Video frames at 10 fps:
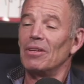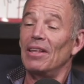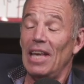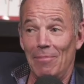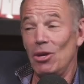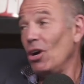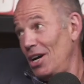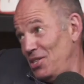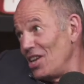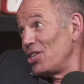and they gave me all
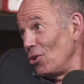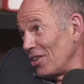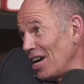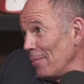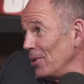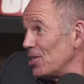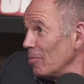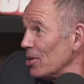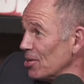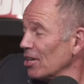kinds of editorial comments. And
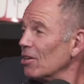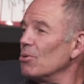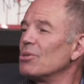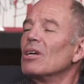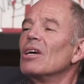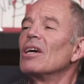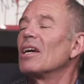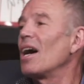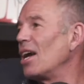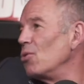my son goes,
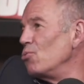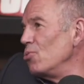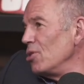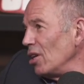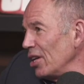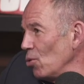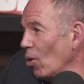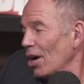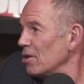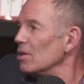God, I really
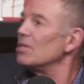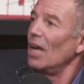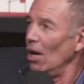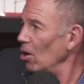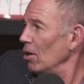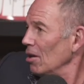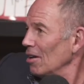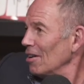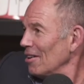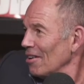want you to tell
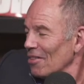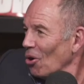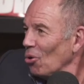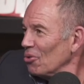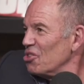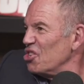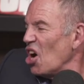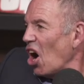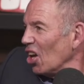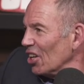the whole
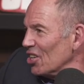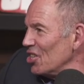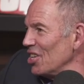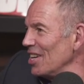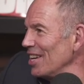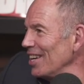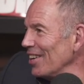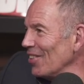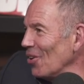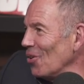geology
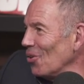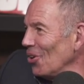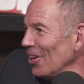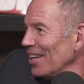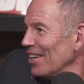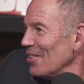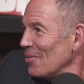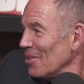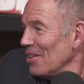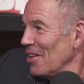and the whole
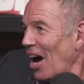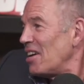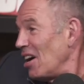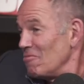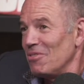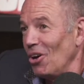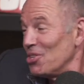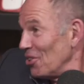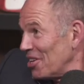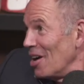icon, all
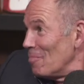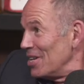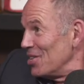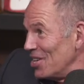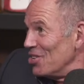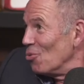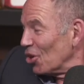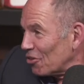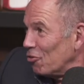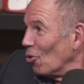these other companies that you
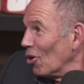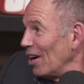work for